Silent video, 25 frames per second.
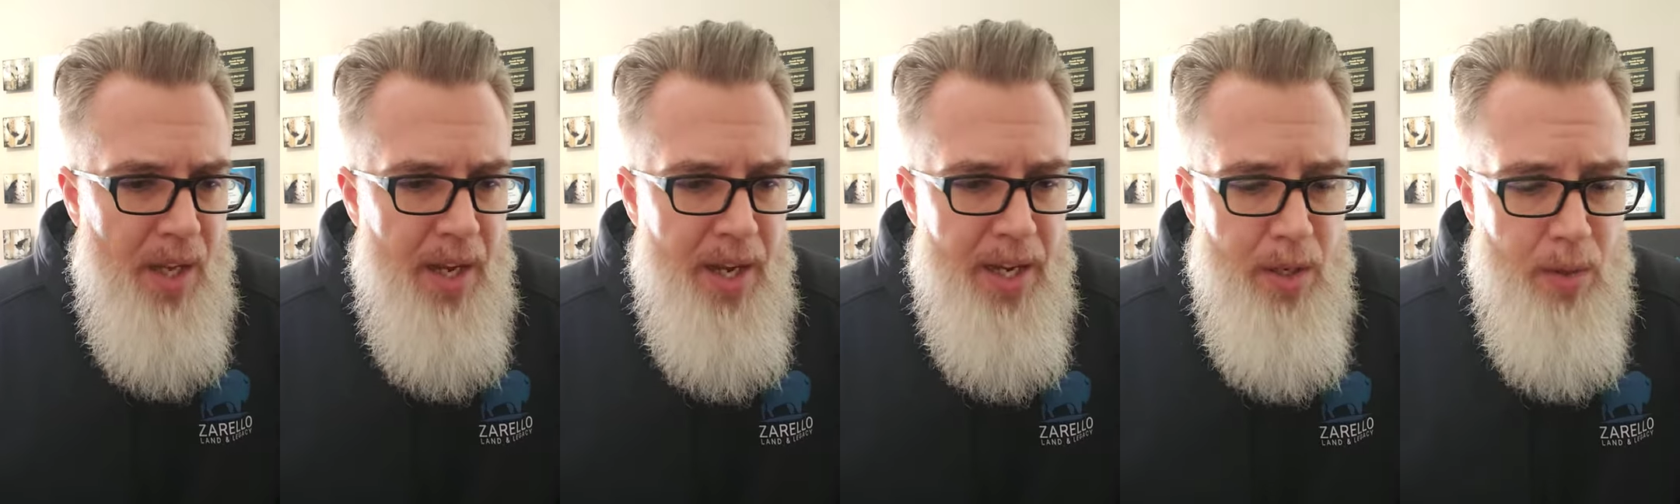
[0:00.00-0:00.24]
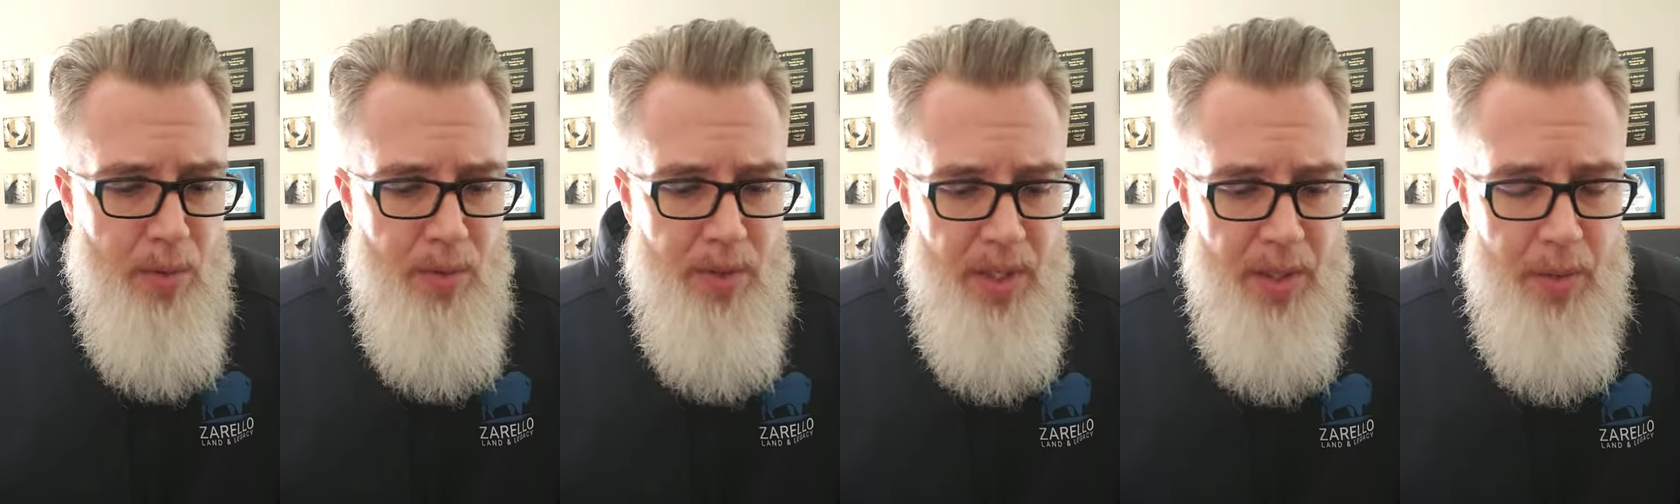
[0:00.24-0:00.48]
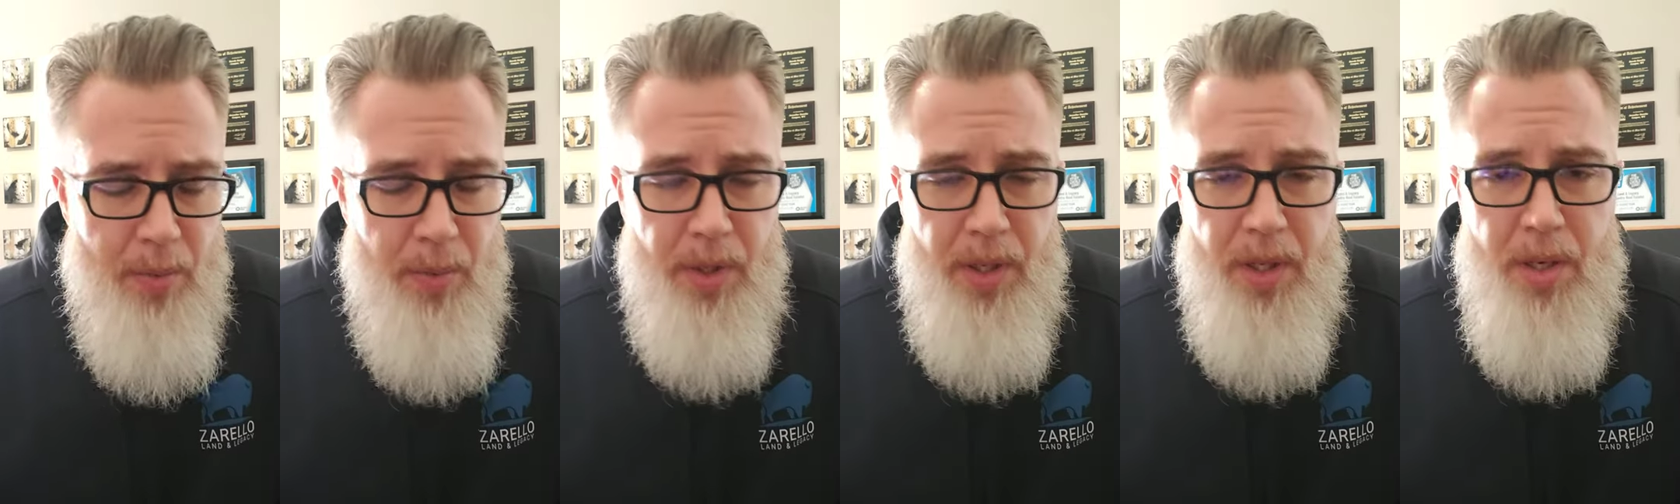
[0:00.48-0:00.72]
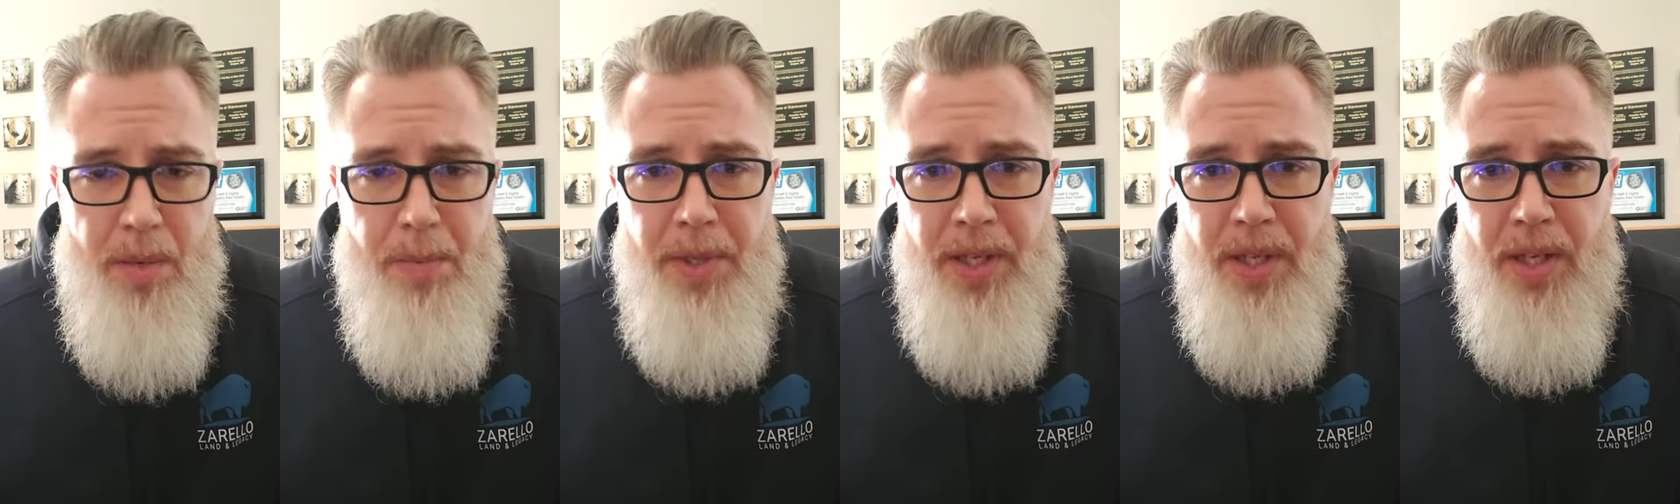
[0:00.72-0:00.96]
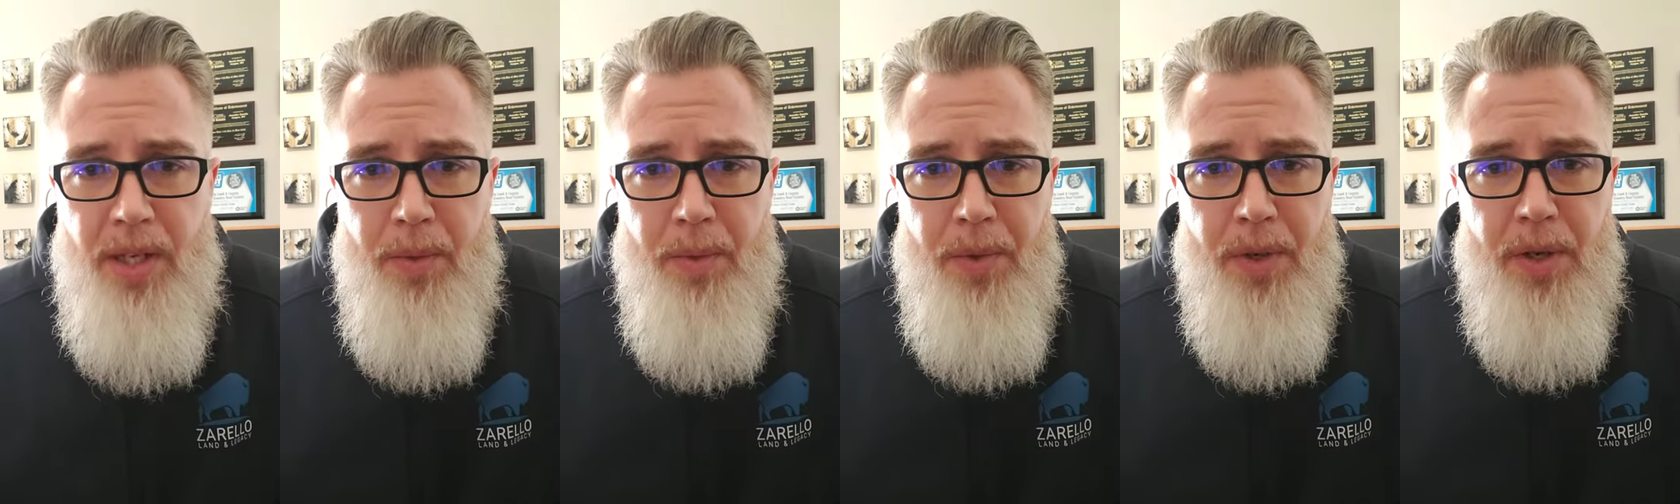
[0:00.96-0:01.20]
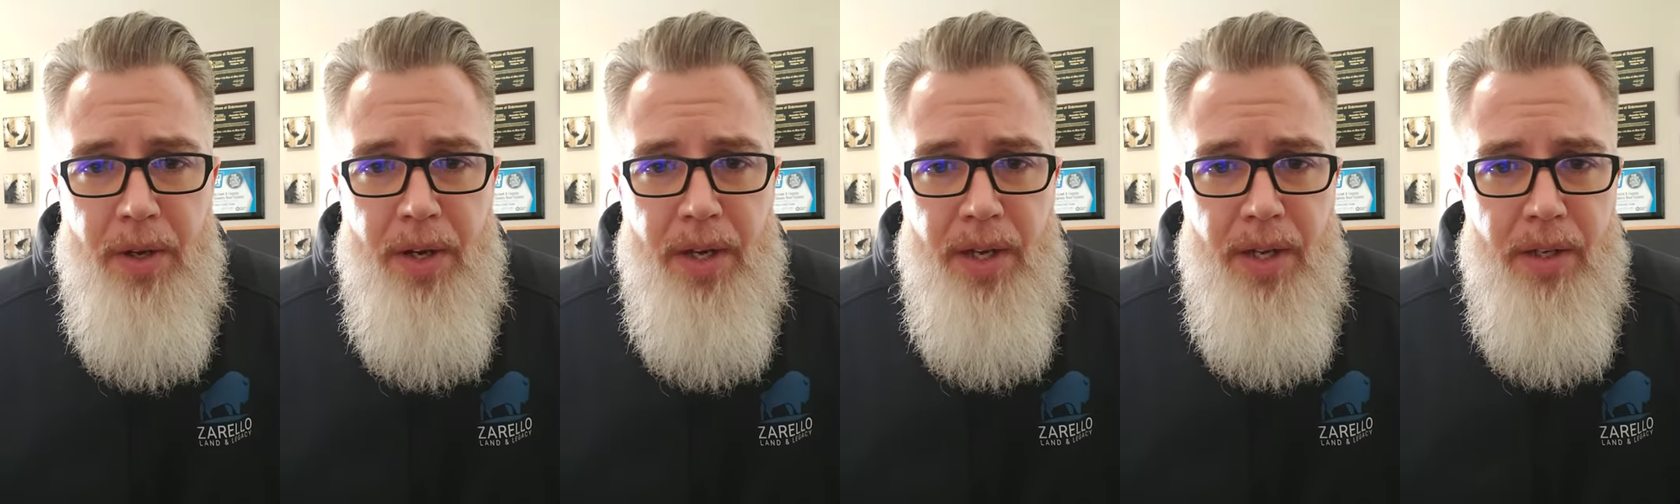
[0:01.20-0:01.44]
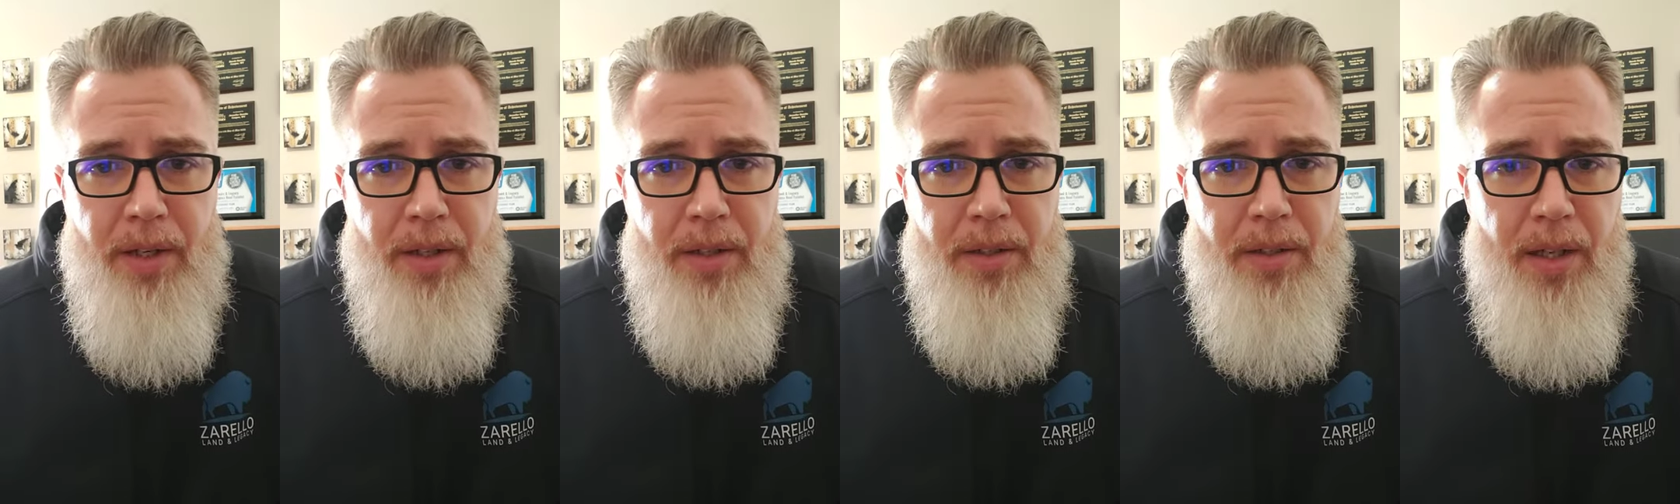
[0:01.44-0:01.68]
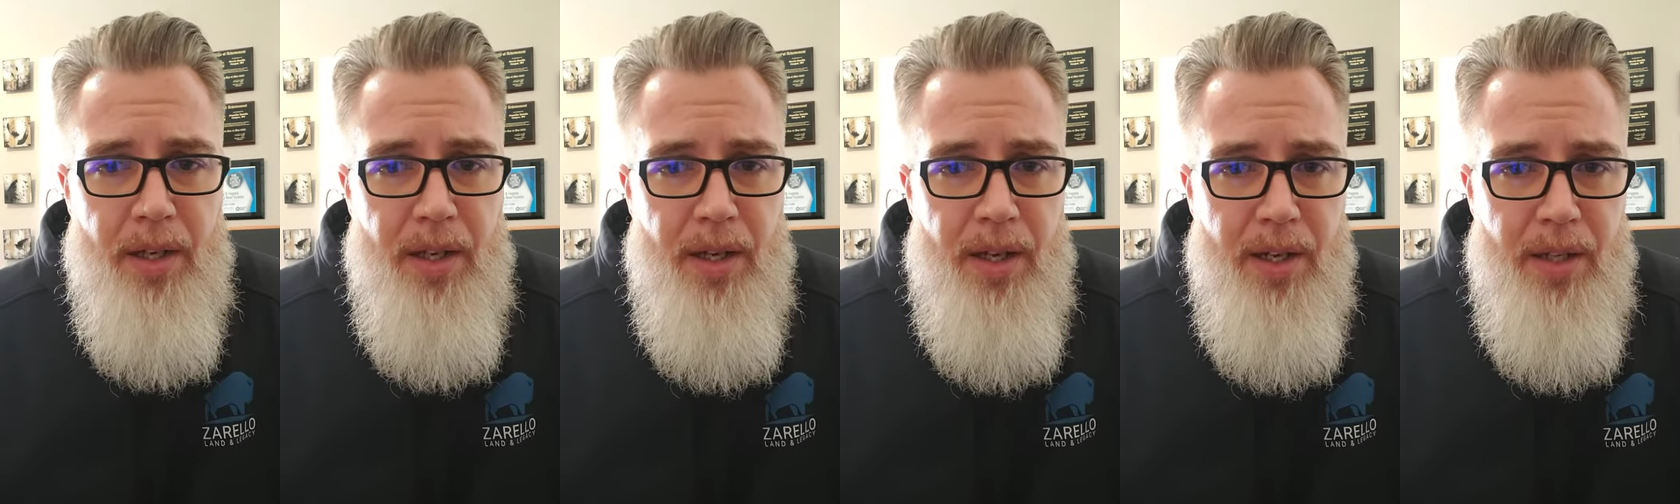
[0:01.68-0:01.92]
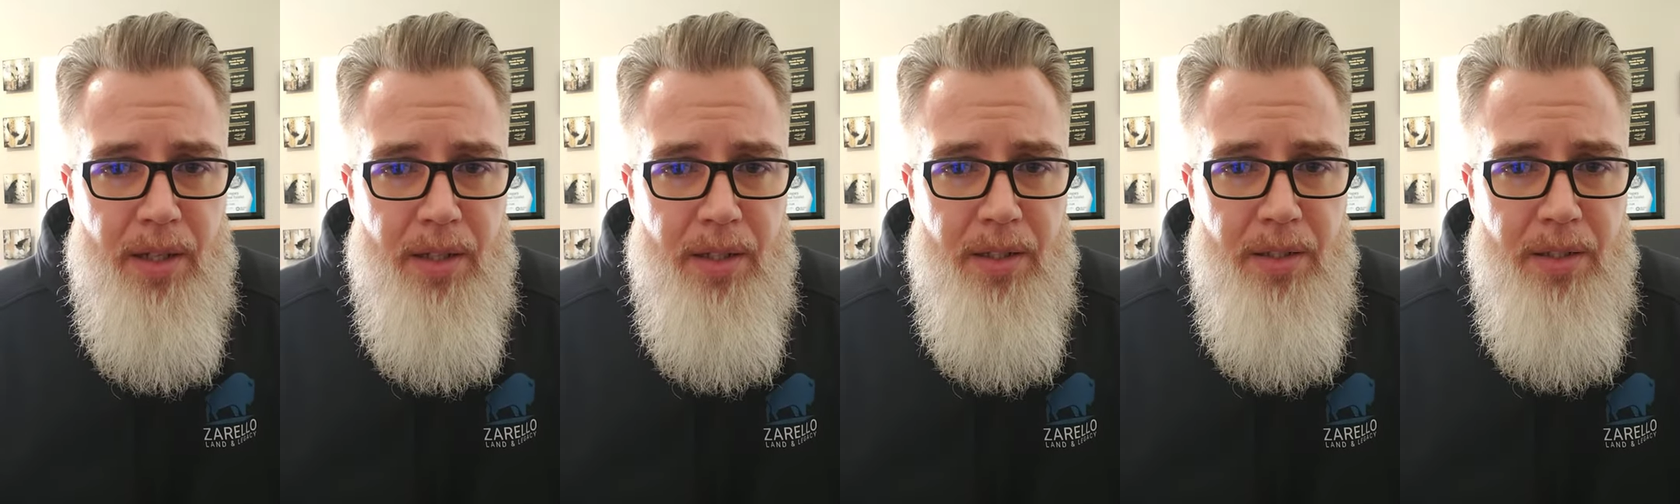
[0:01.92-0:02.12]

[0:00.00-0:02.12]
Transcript: I don't think we're going to be anywhere near uh,